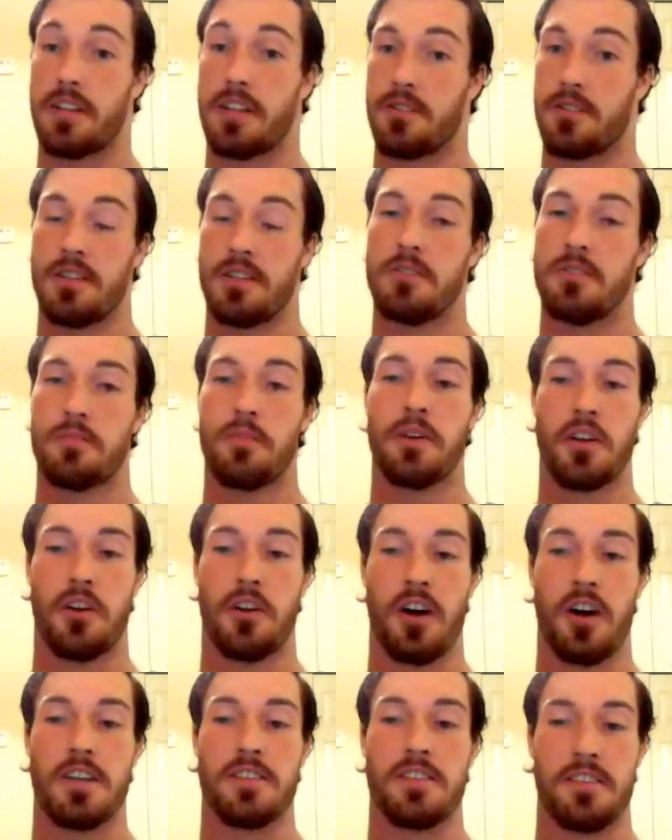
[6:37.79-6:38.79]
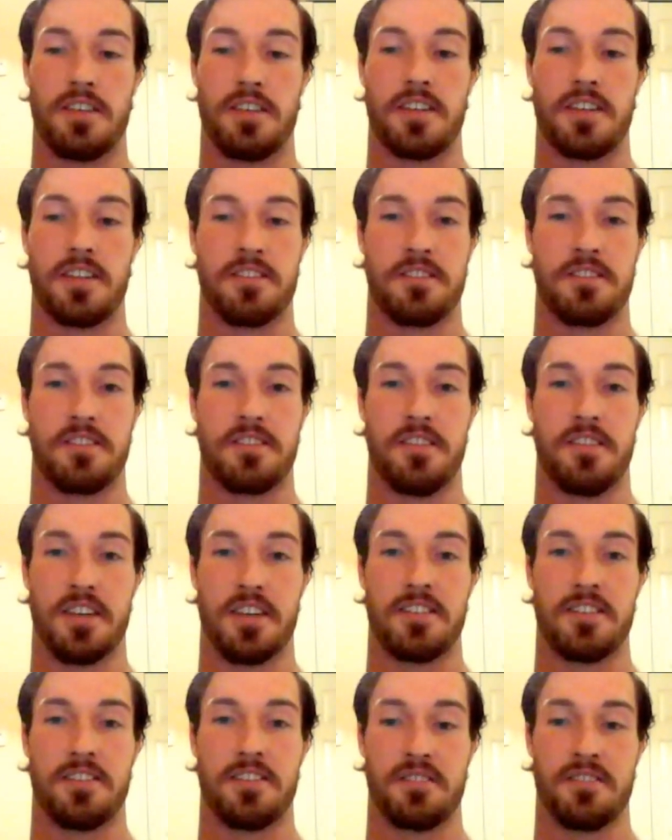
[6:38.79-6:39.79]
Like, it, was, it was pretty crazy. Things
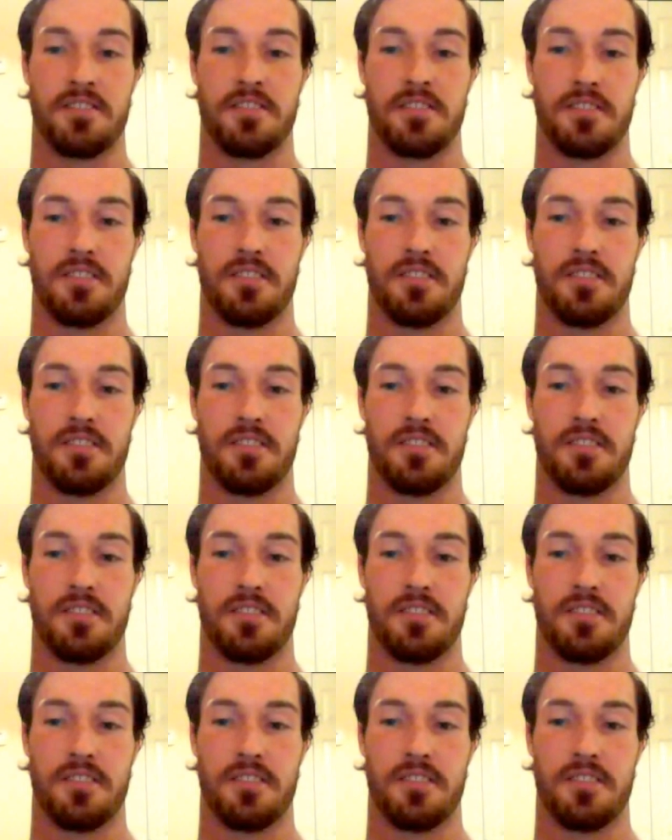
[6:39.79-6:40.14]
things